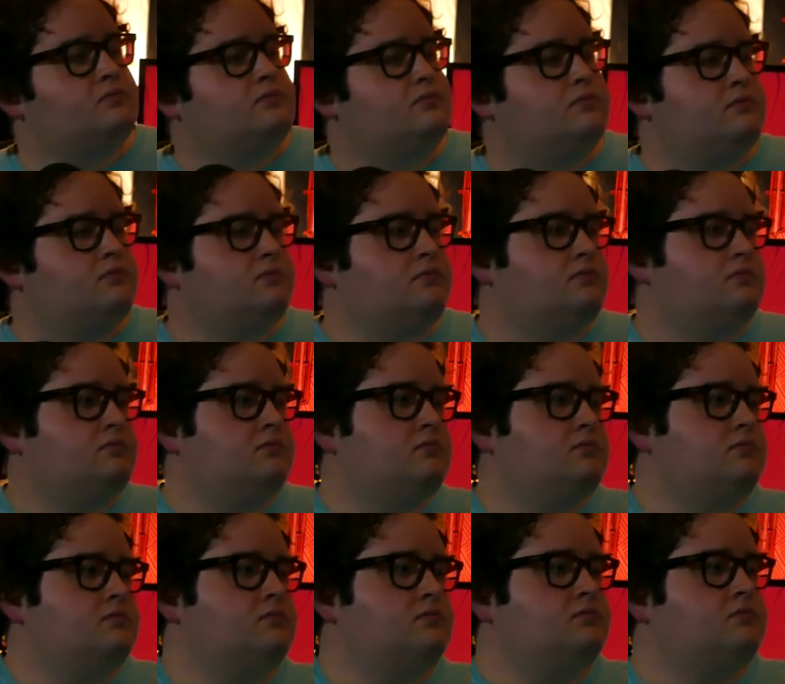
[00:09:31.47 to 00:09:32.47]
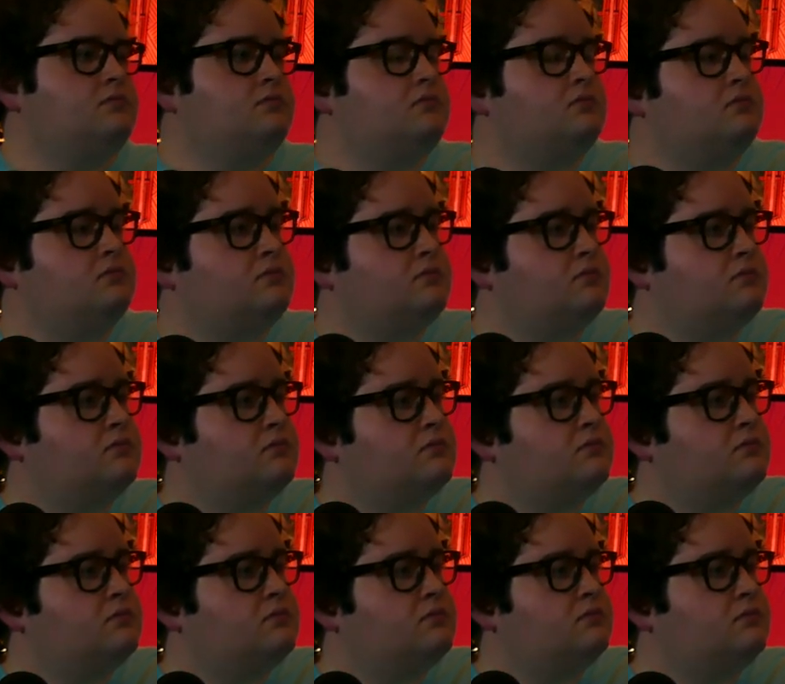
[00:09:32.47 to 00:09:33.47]

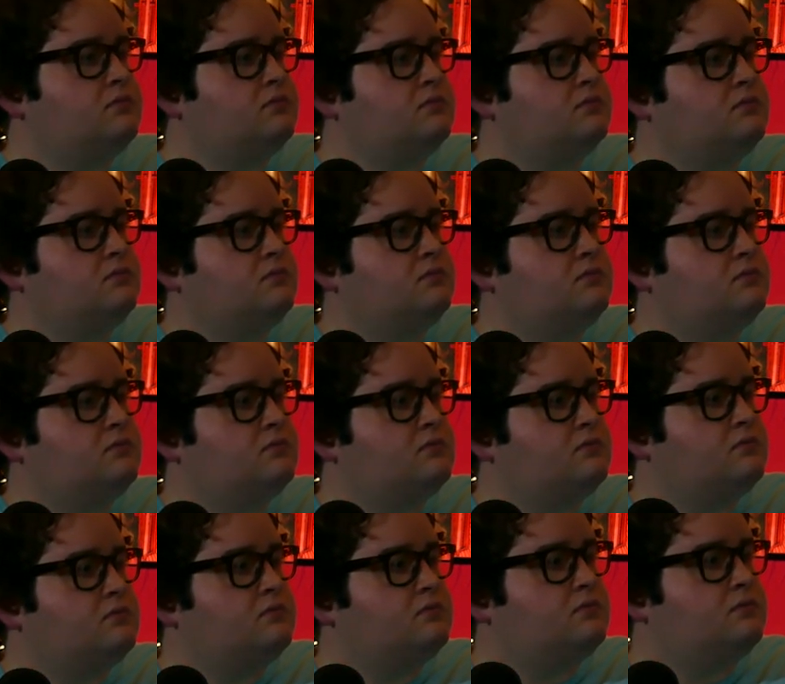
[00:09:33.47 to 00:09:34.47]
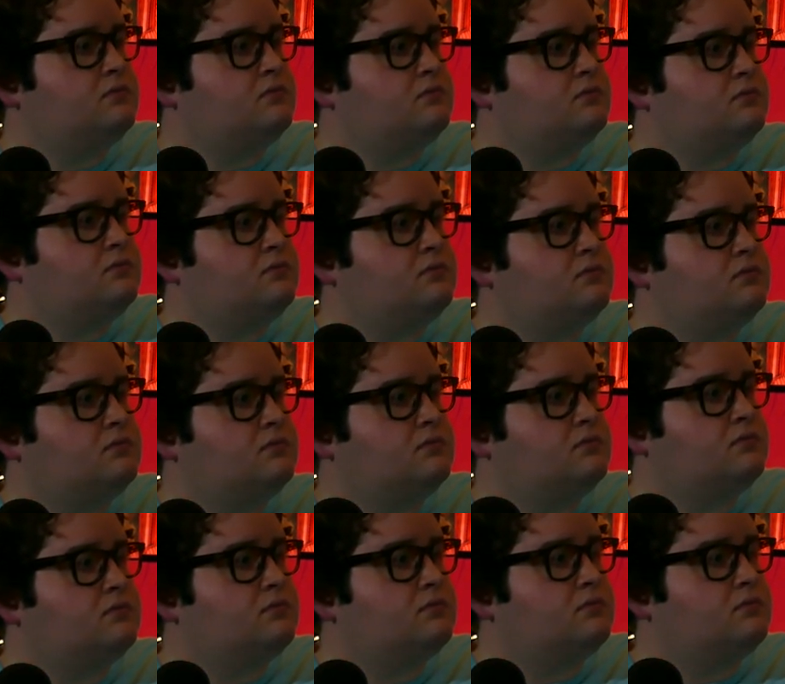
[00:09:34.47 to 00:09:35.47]

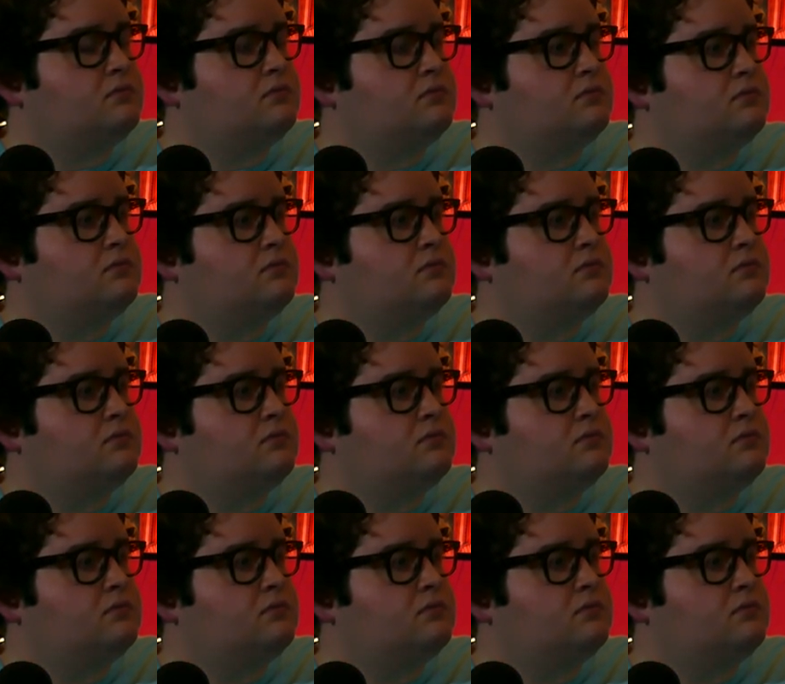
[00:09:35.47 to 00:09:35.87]
[no speech]